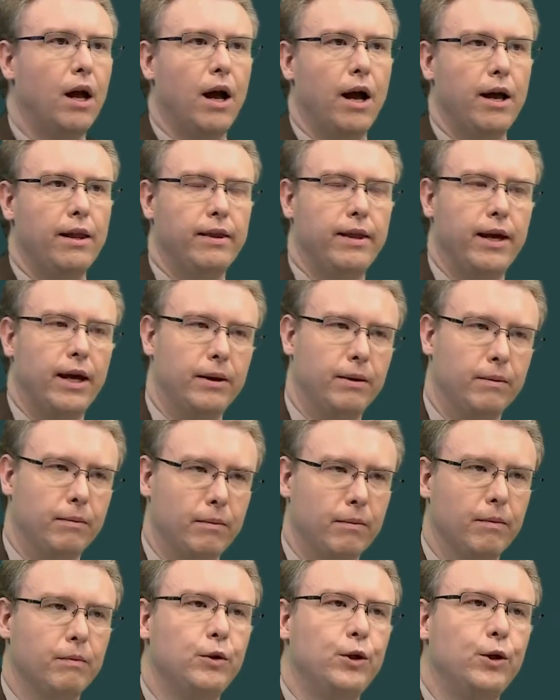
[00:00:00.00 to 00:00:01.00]
and then
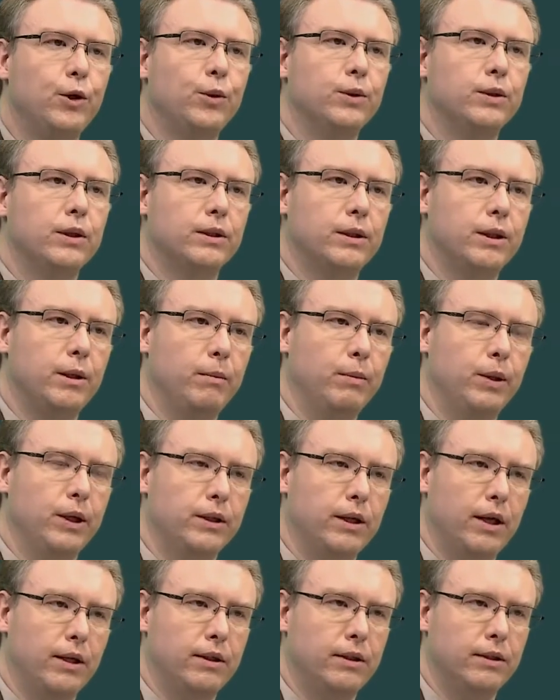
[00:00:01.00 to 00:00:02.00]
use the
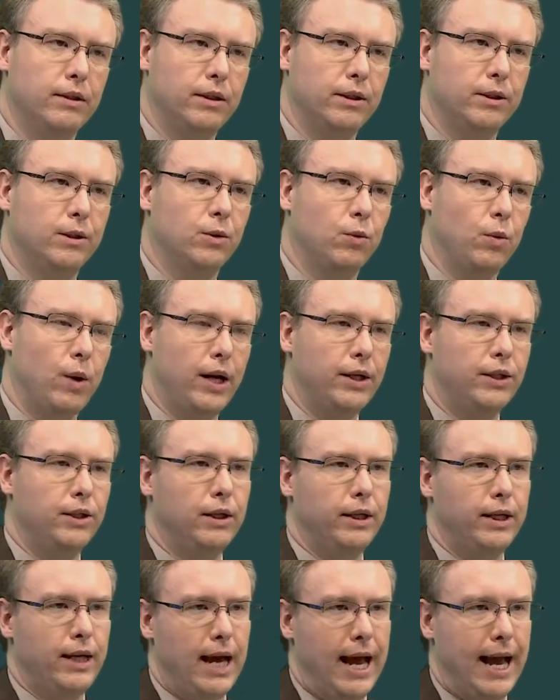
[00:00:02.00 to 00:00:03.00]
simpler sentences to
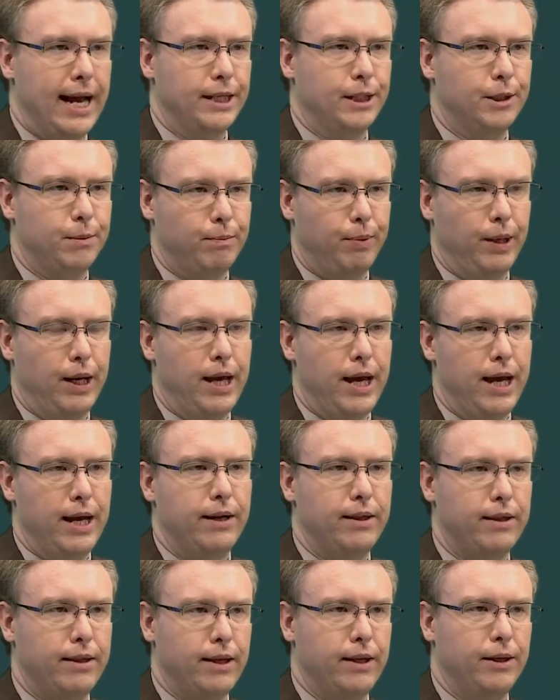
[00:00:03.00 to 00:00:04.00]
actually
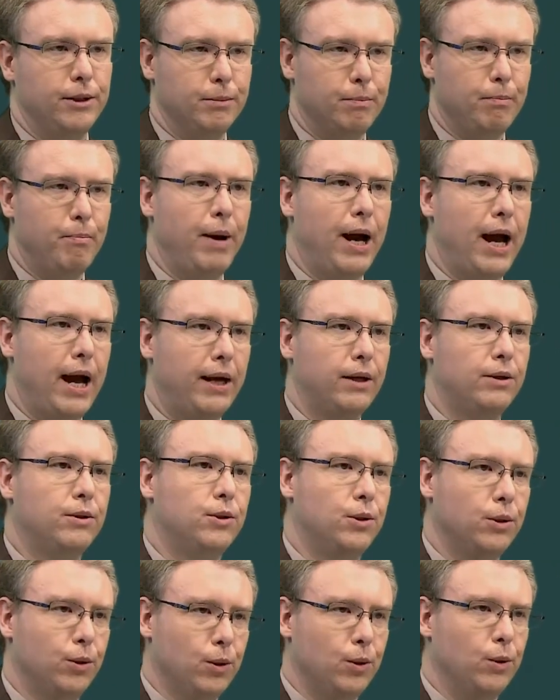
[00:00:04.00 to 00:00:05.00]
explain things back
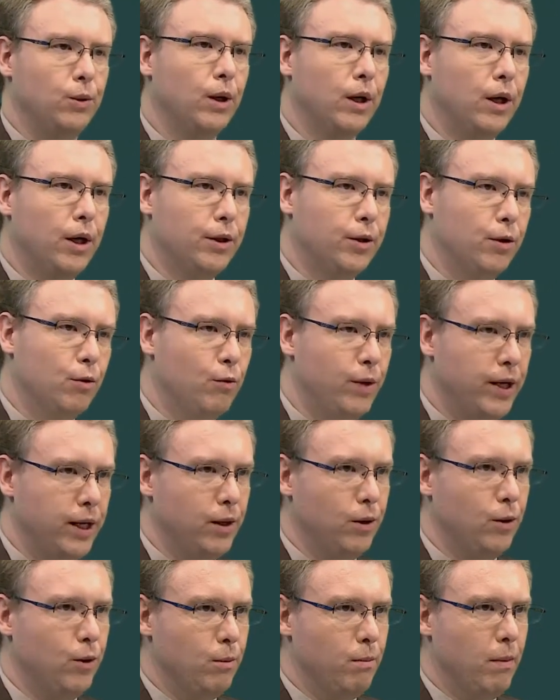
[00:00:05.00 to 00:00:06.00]
to the
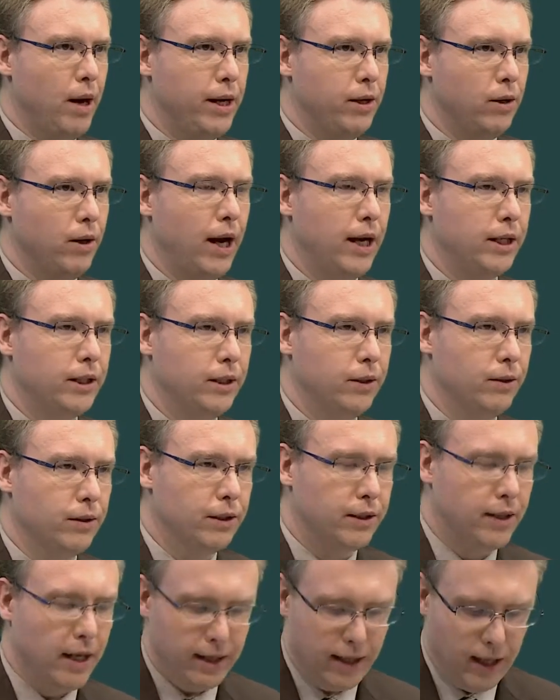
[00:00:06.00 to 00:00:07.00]
reader who might not actually
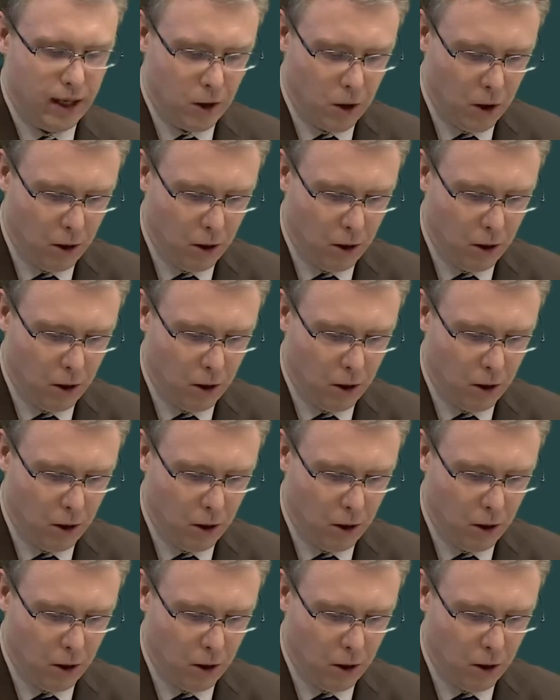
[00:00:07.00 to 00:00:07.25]
understand that